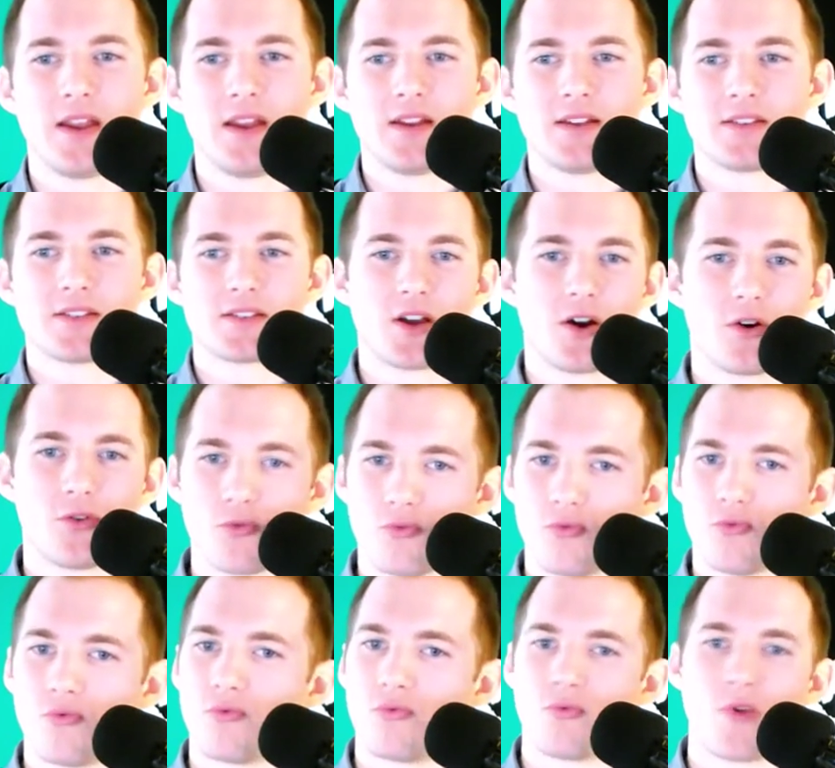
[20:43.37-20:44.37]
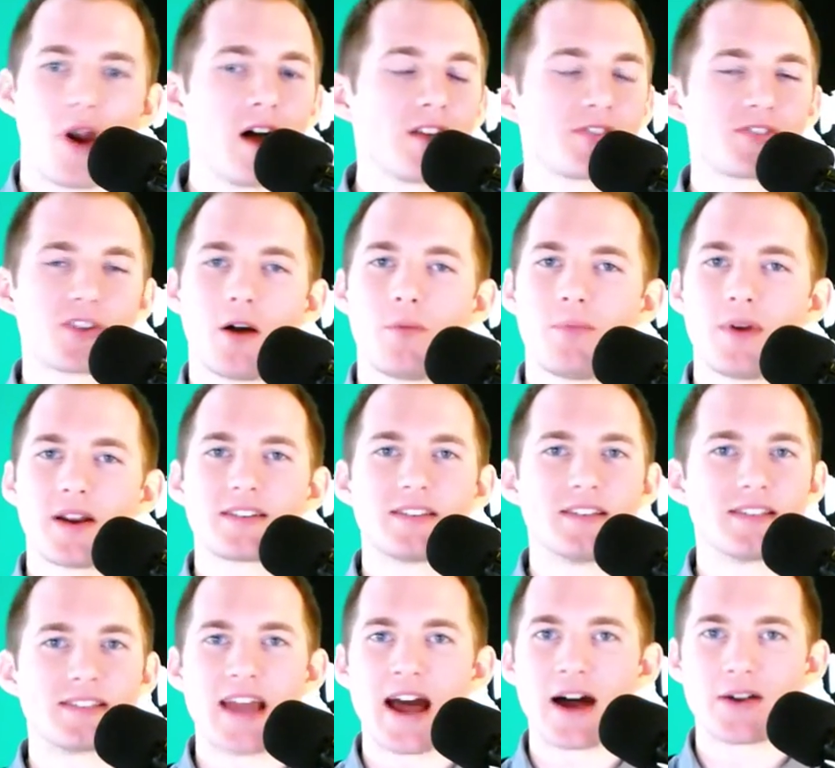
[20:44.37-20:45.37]
So Ross Ulbricht
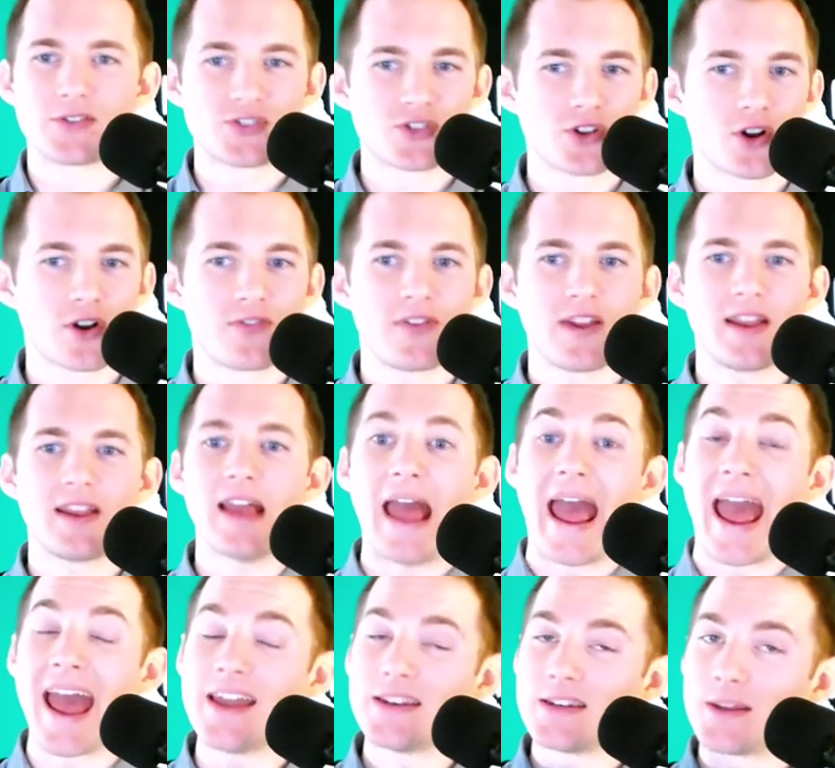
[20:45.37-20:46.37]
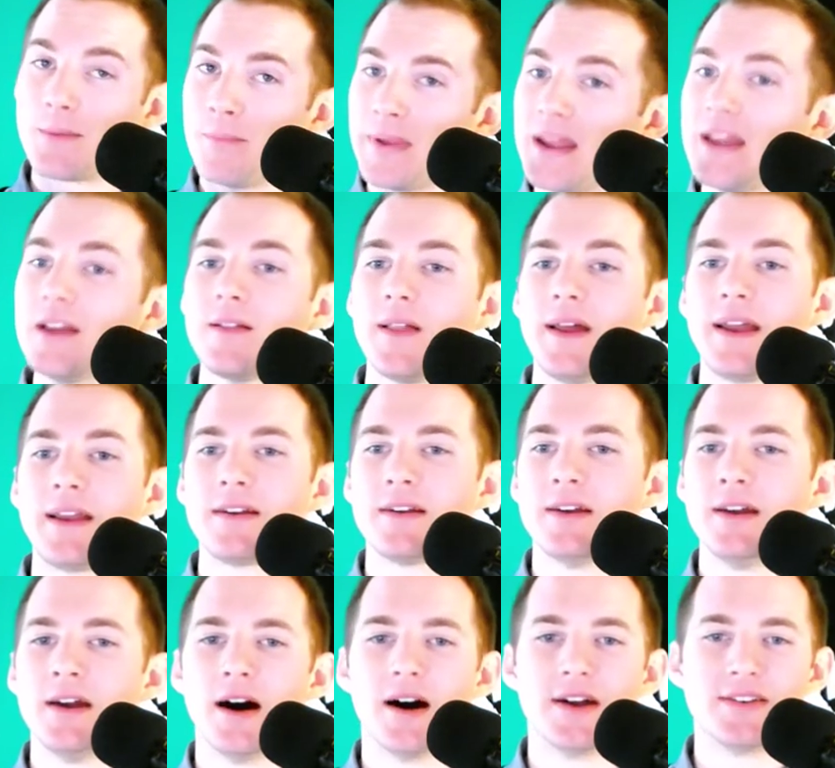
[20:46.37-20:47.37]
is now serving and appealing
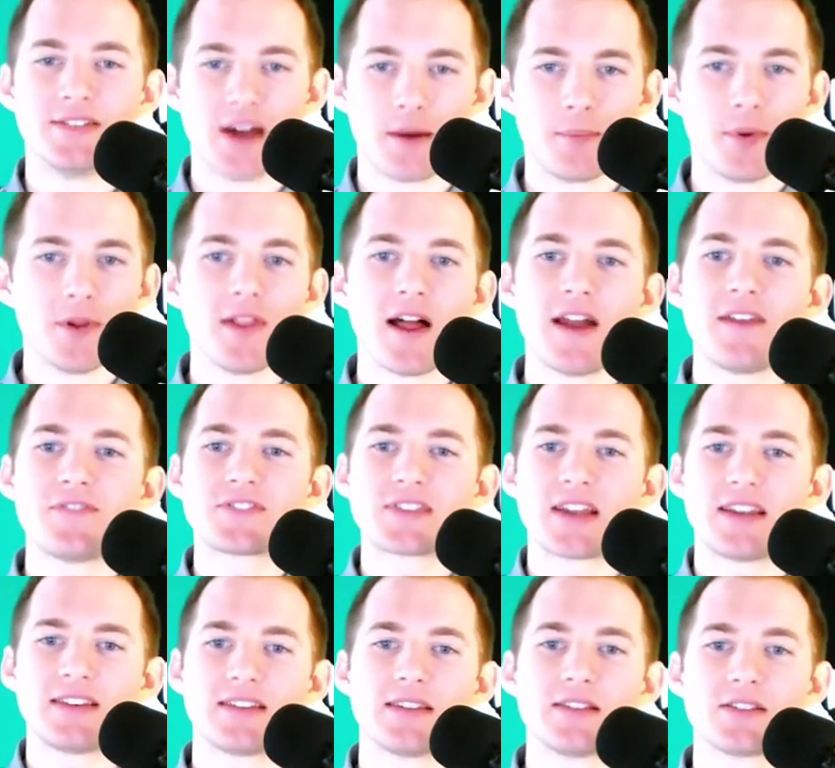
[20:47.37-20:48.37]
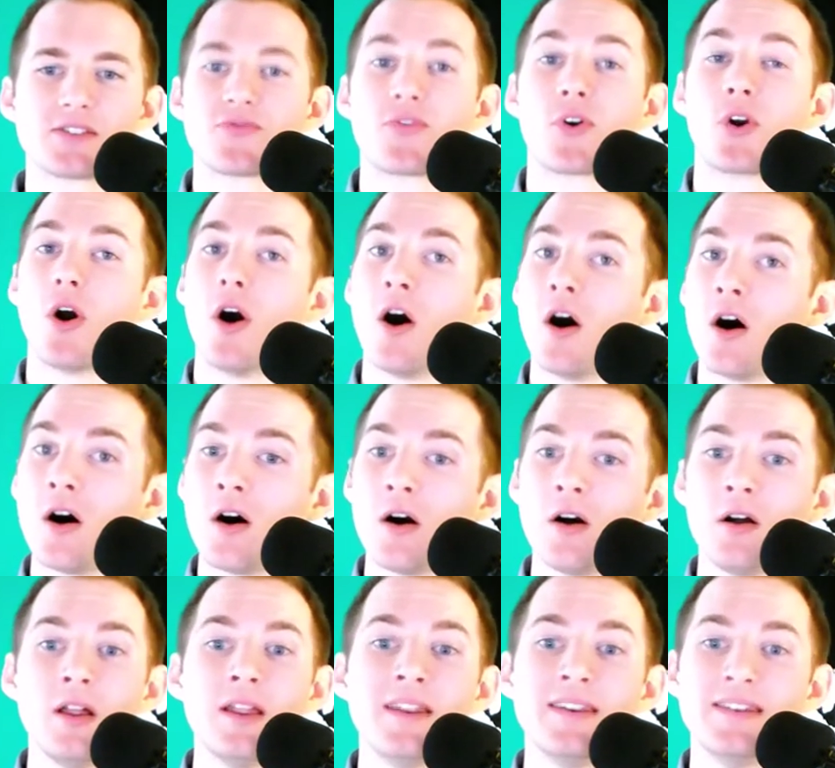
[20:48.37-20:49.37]
a double life sentence for
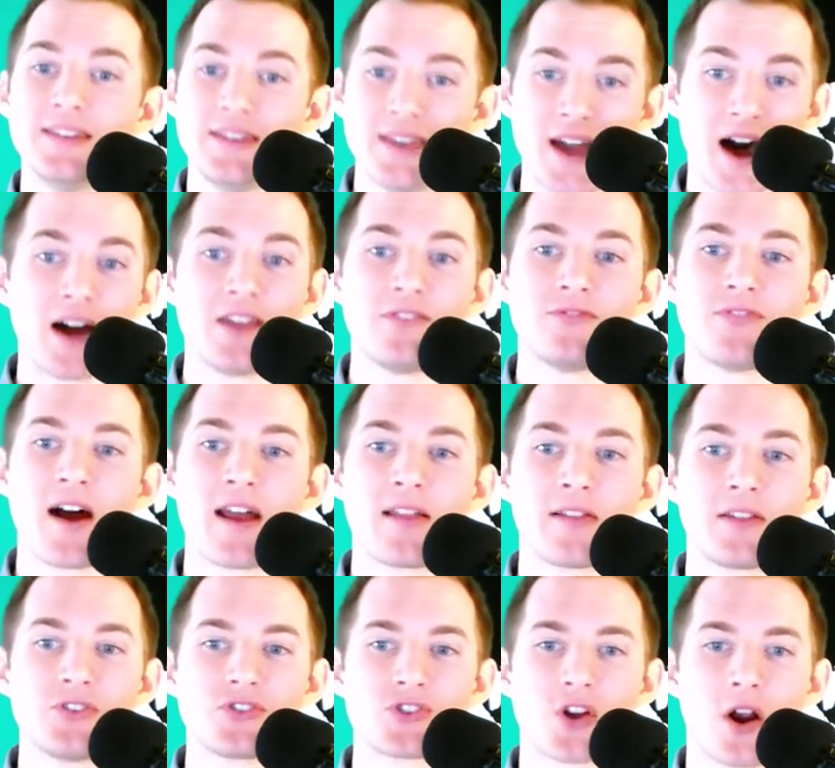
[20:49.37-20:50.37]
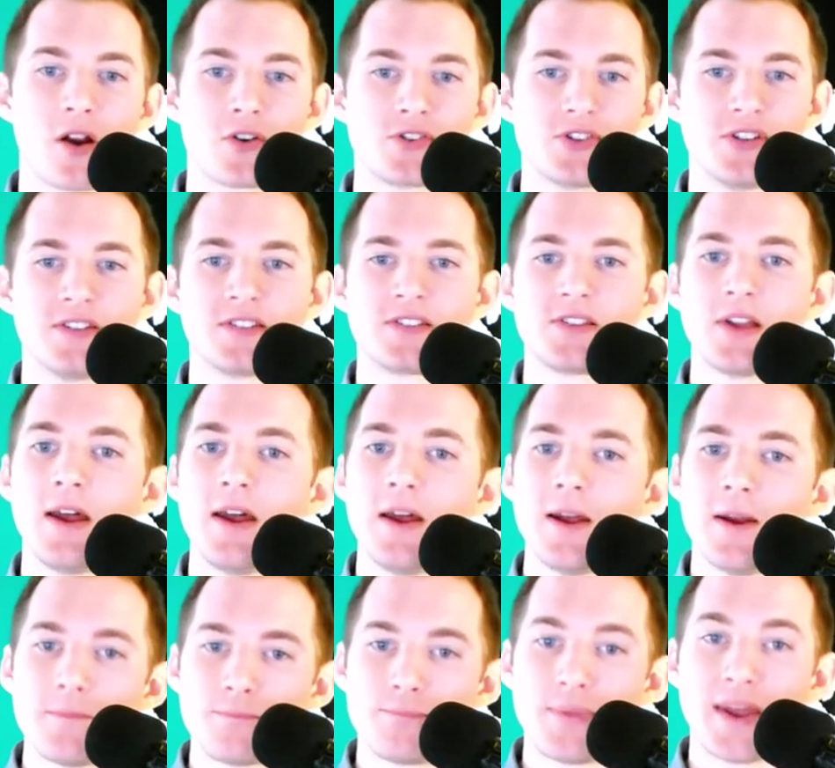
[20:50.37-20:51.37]
all nonviolent charges
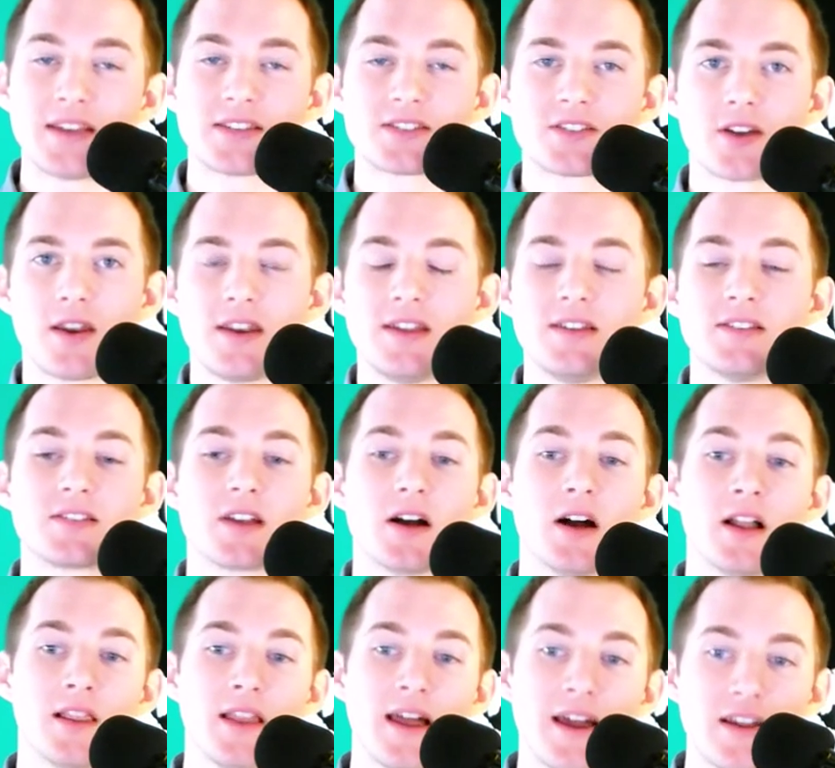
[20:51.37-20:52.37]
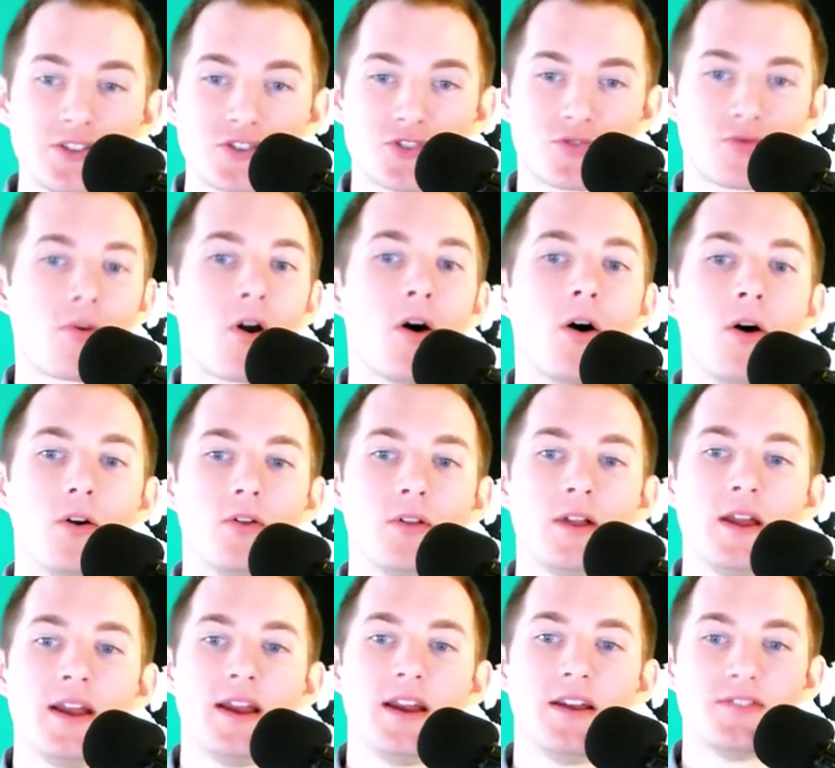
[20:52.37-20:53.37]
based on his alleged role
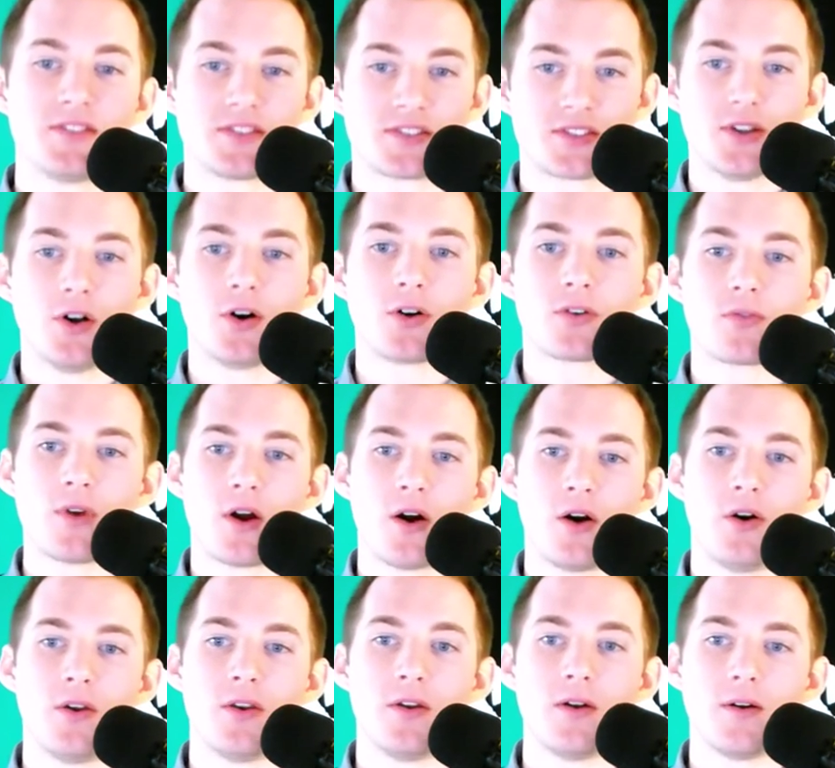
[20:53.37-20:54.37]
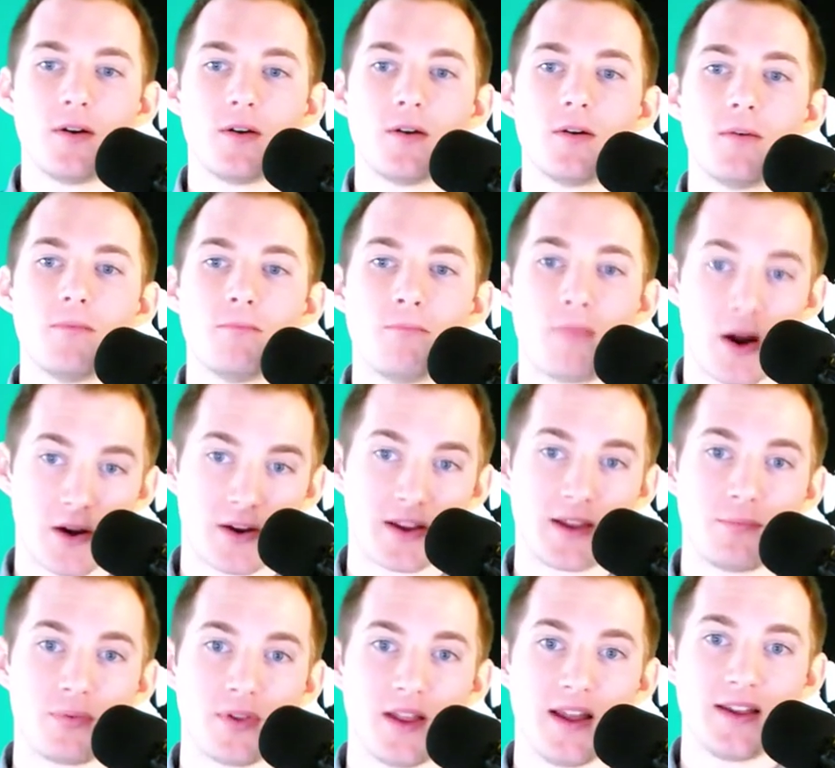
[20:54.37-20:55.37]
in the Silk Road
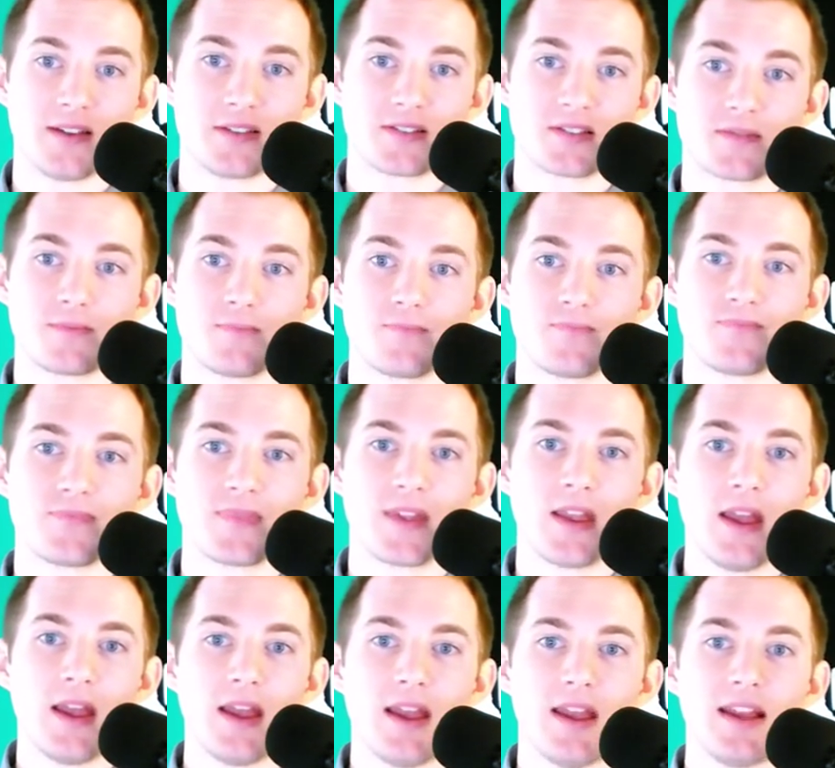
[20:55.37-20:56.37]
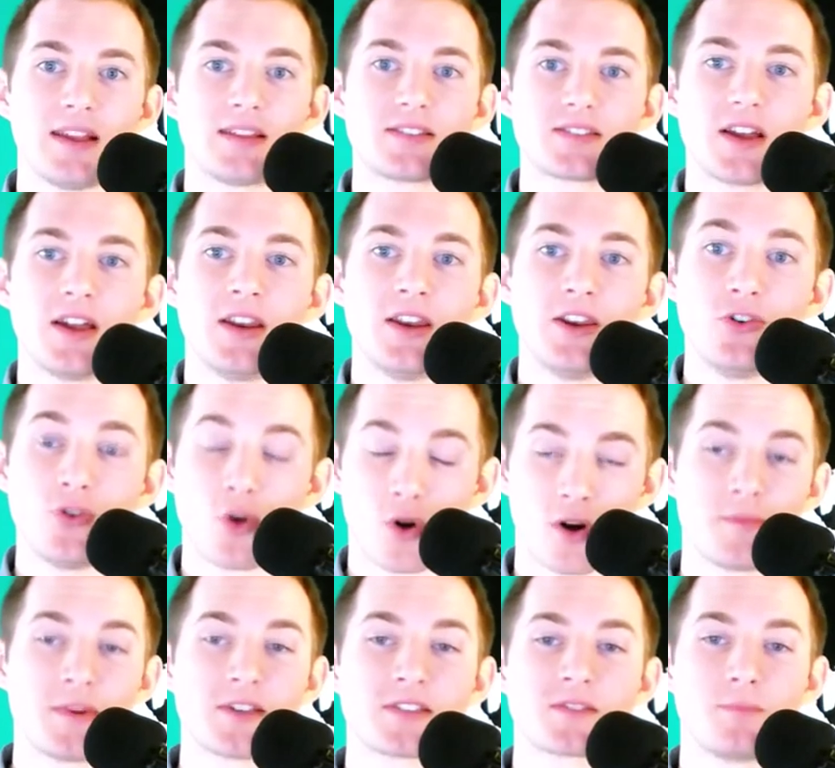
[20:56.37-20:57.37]
marketplace. It's an
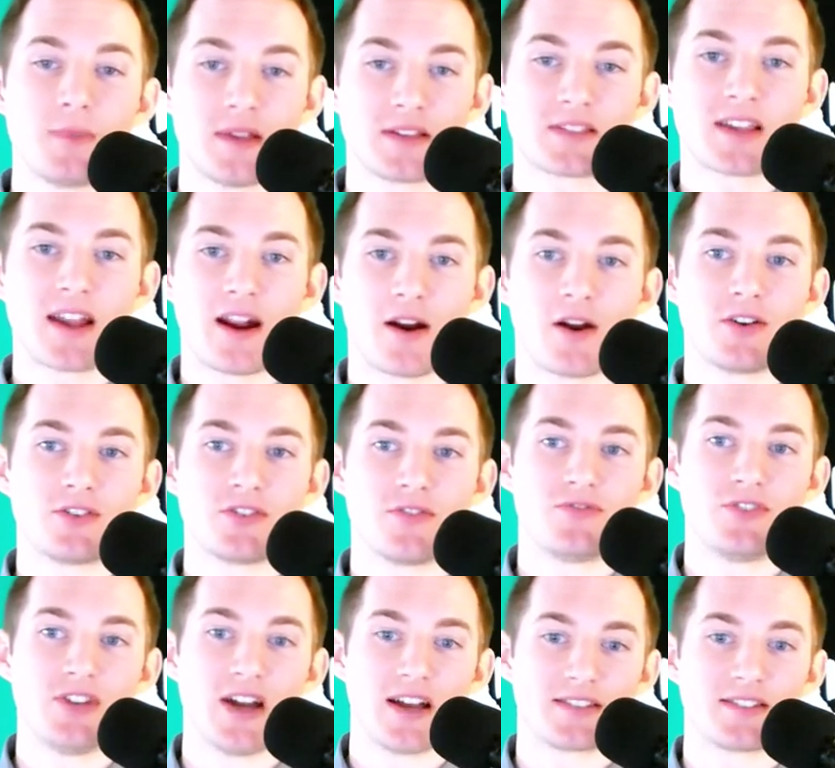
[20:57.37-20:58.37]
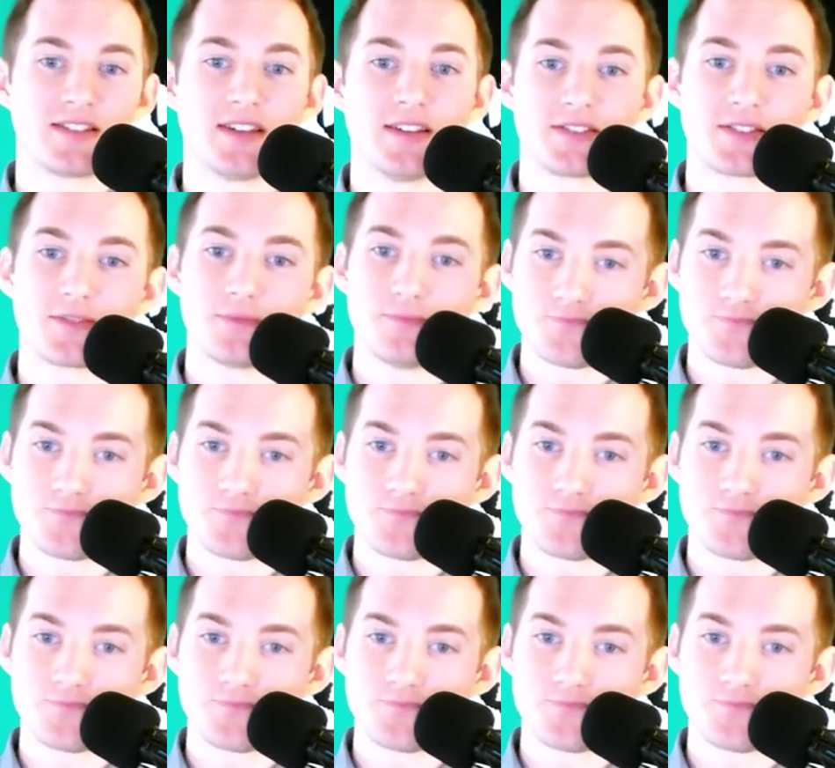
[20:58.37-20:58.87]
enormous miscarriage of justice.